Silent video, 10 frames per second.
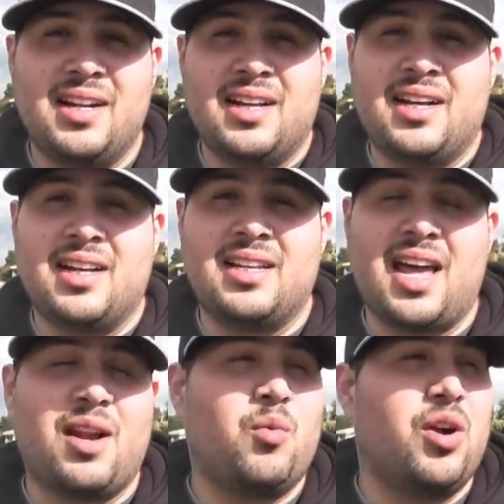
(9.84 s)
A
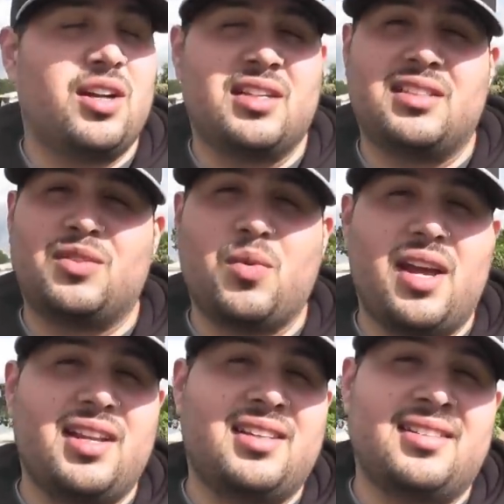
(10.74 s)
lot of work and
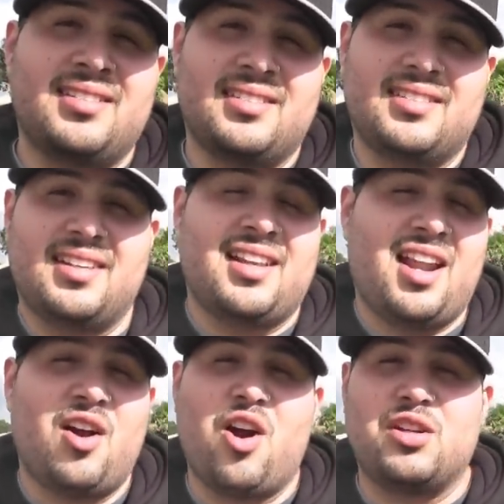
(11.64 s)
sweat and a
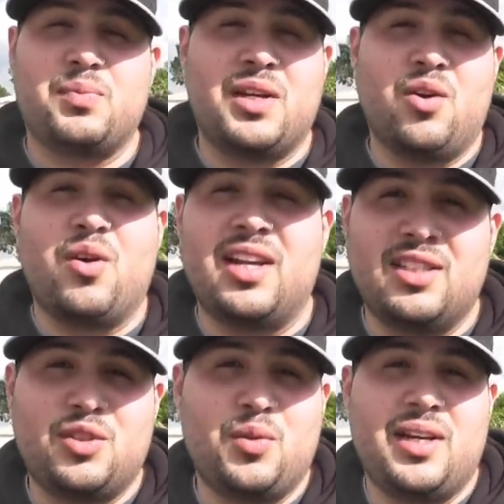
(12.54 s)
lot of heart's been going
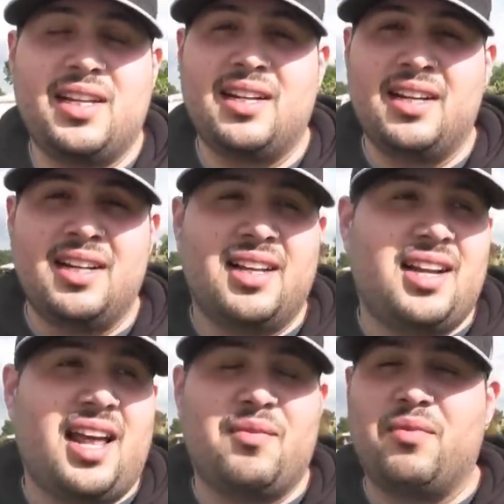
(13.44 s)
into it.
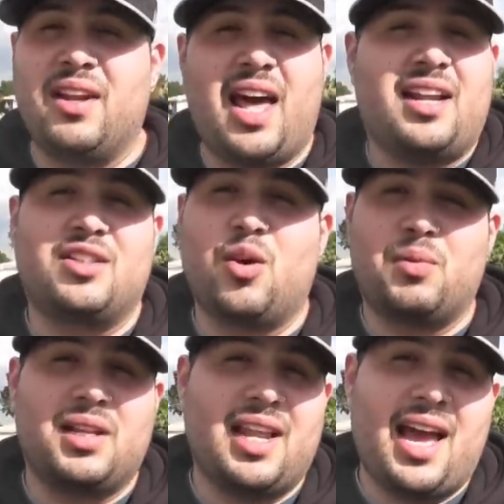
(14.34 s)
Got a lot of dope
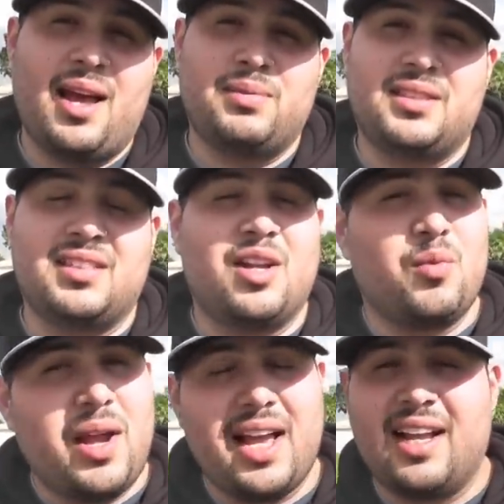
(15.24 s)
collabs, Tunnel
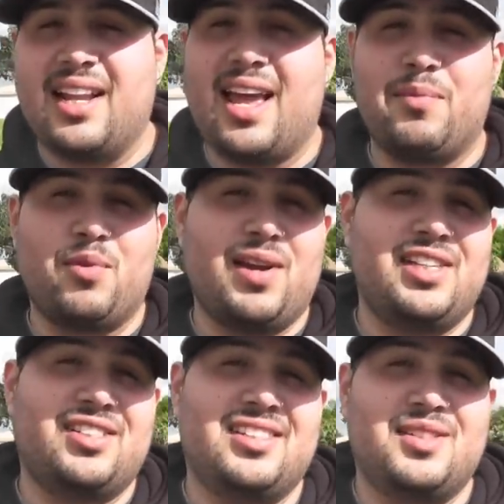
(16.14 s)
Rat
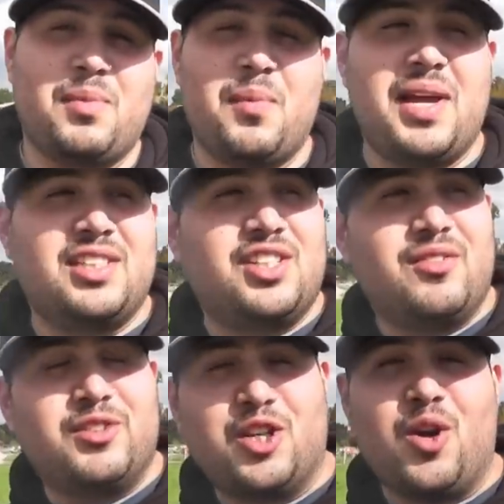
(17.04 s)
collaborations, my man
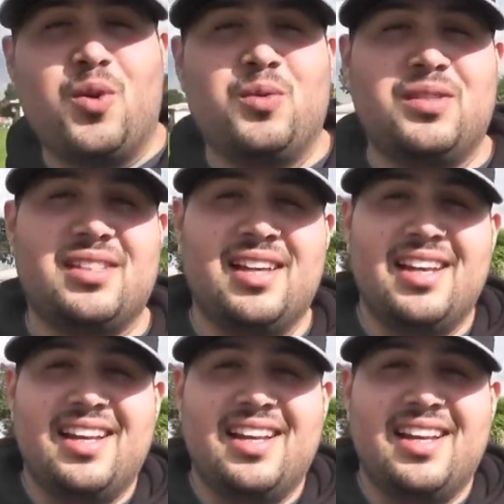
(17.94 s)
Jeff Jones,